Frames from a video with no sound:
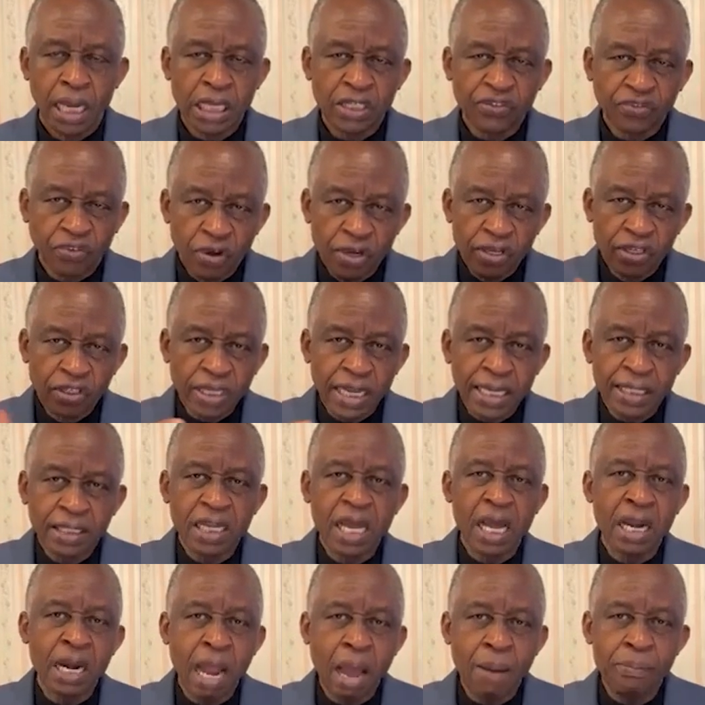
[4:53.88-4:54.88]
It's for his
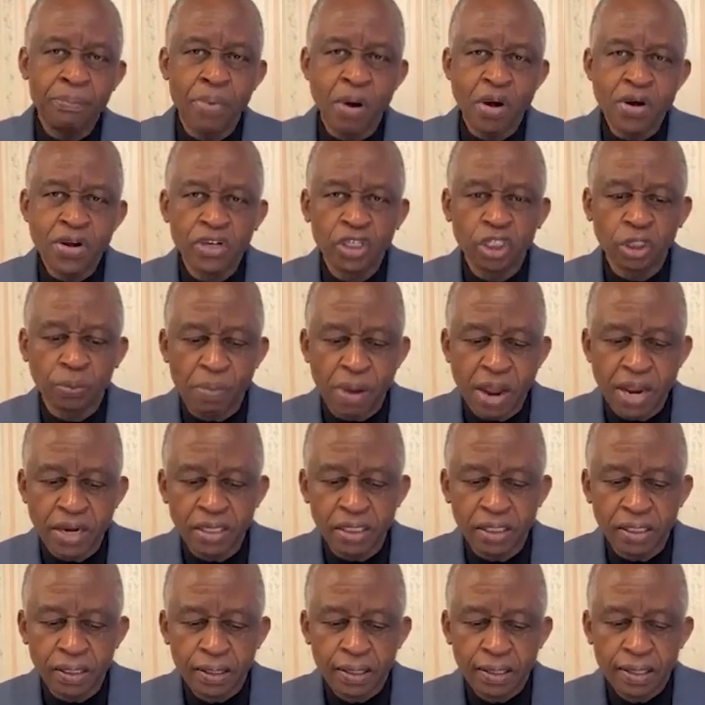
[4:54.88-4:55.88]
eternal
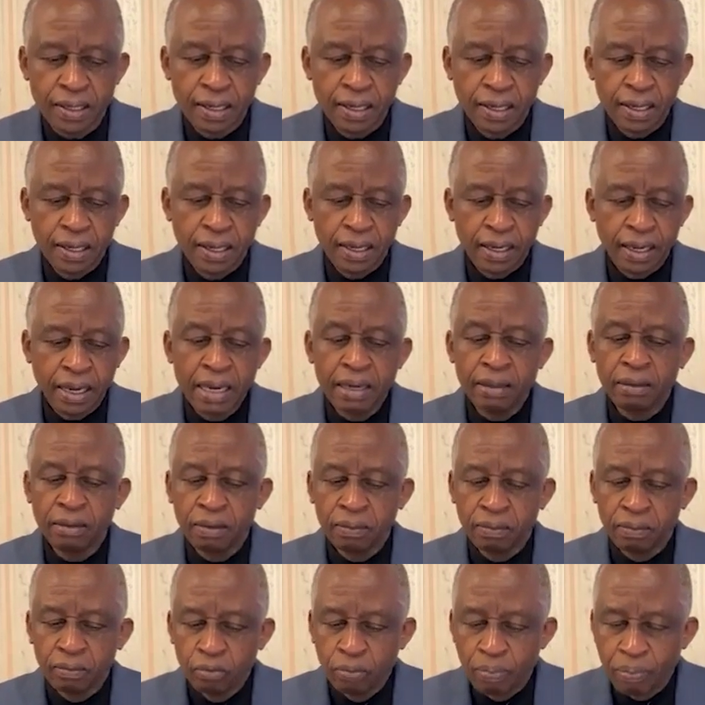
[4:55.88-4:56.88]
punishment.
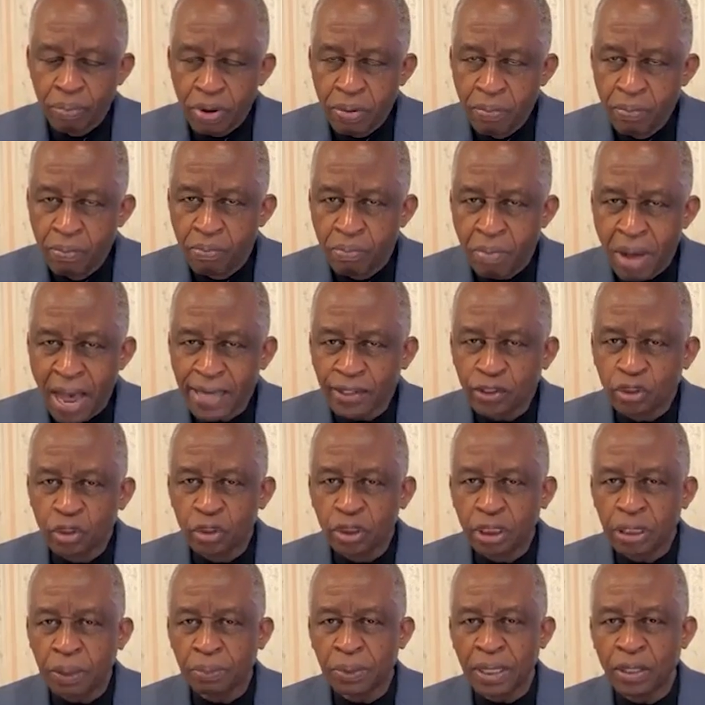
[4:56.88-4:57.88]
In
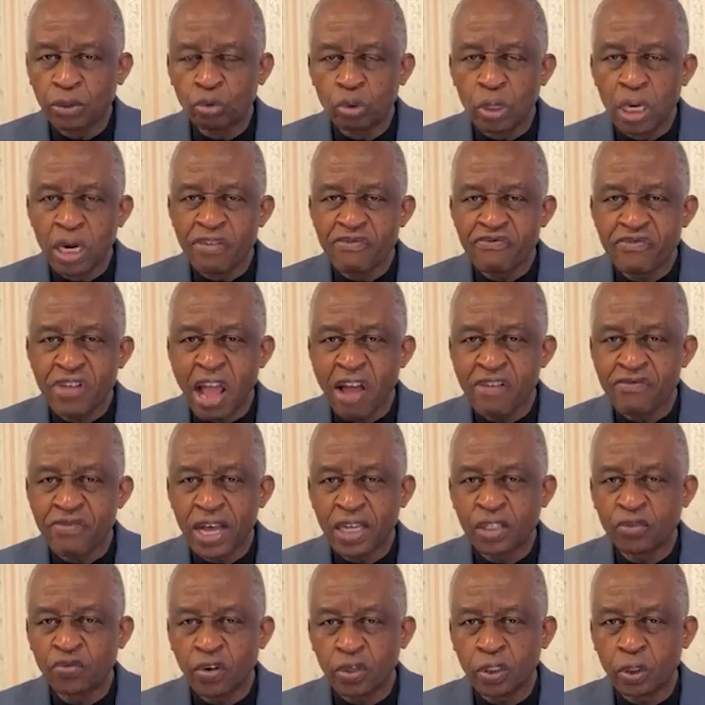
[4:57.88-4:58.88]
Matthew chapter
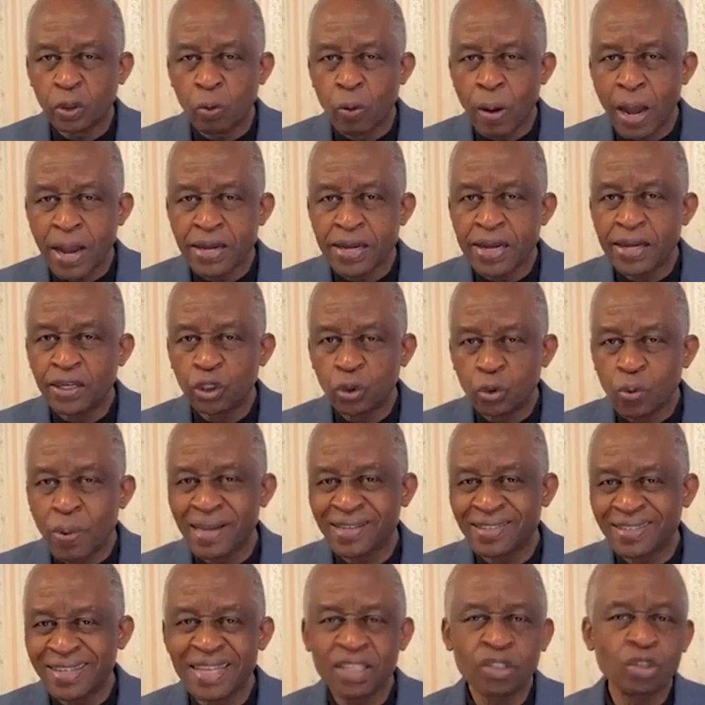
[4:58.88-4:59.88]
25, verse 41,
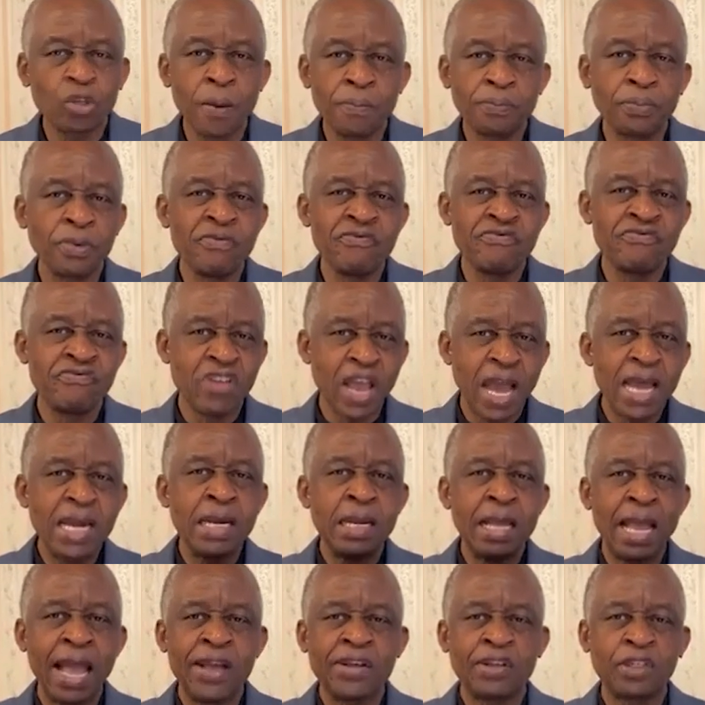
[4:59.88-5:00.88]
Yeshua said something
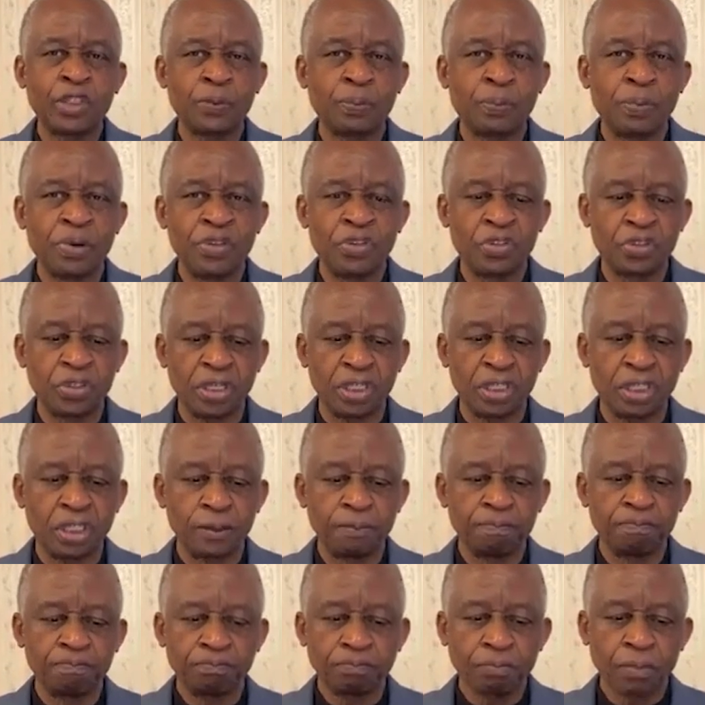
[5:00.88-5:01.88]
very
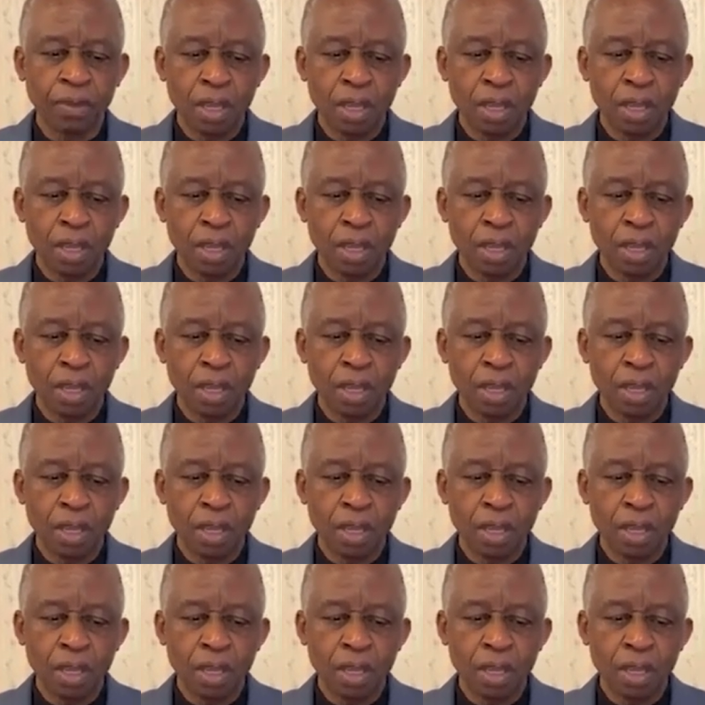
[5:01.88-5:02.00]
explicit.